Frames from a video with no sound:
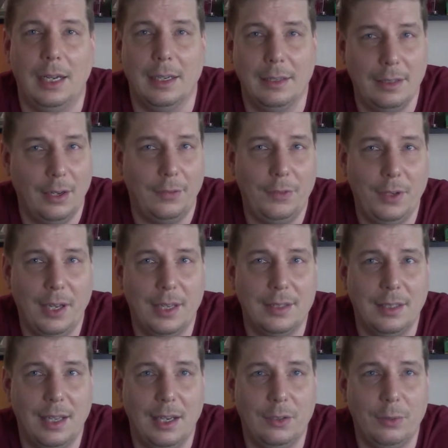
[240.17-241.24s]
Now, if you
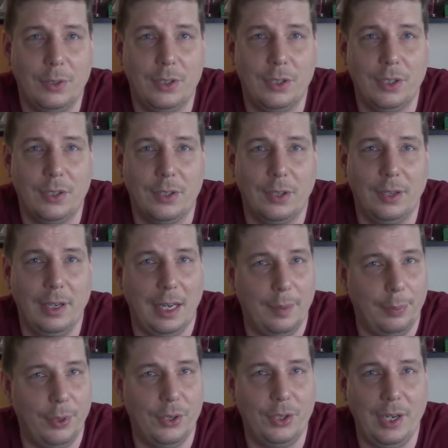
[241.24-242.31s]
guys liked what you just heard, I'd
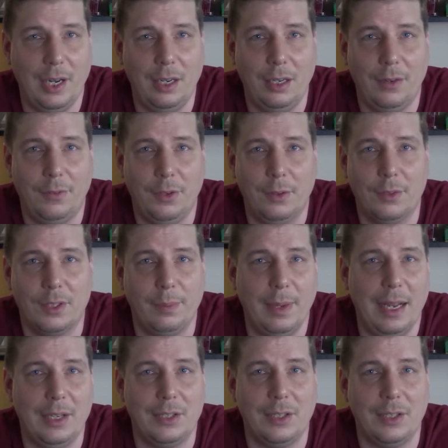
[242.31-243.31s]
appreciate it if you'd smash